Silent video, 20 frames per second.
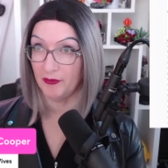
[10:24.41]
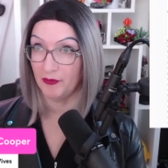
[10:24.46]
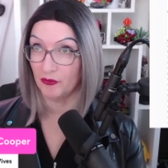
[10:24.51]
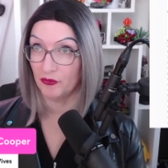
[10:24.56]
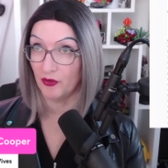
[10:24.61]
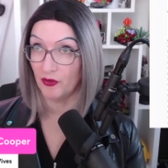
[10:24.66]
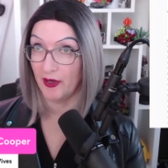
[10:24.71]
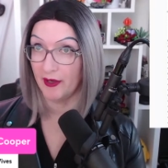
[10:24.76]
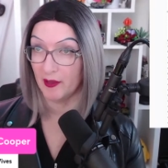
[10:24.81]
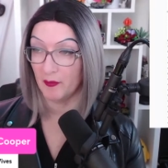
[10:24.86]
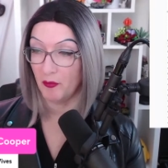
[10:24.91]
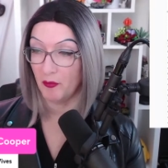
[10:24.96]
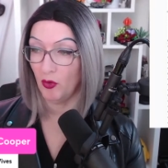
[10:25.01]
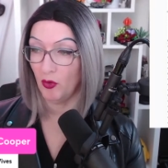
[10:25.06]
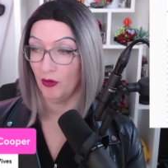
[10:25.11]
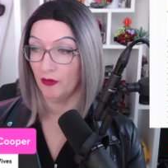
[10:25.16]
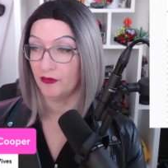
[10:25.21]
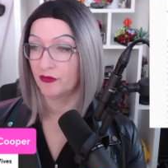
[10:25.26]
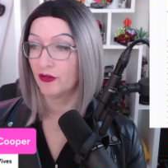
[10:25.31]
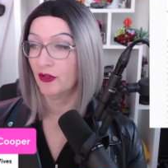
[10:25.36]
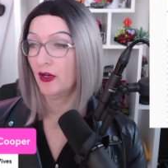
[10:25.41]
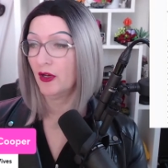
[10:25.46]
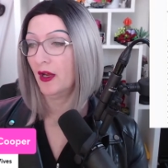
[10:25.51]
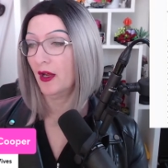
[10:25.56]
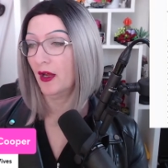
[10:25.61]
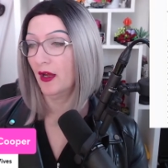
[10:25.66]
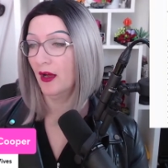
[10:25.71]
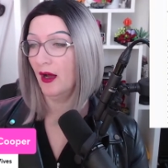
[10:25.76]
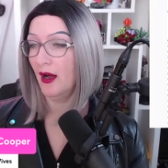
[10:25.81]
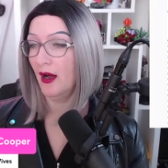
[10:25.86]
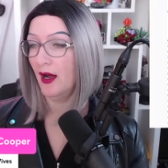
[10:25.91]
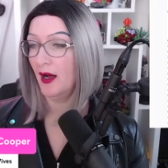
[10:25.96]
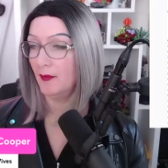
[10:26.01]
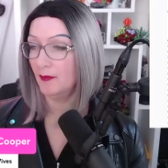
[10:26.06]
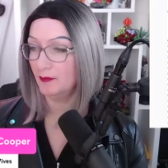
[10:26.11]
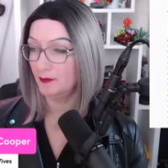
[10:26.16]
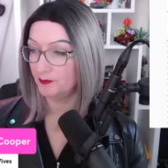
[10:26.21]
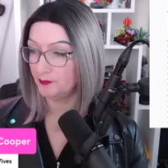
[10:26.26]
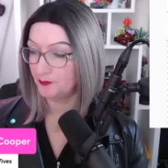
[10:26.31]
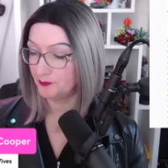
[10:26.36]
you're trying to push.
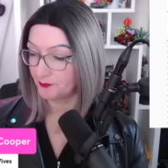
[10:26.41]
Um,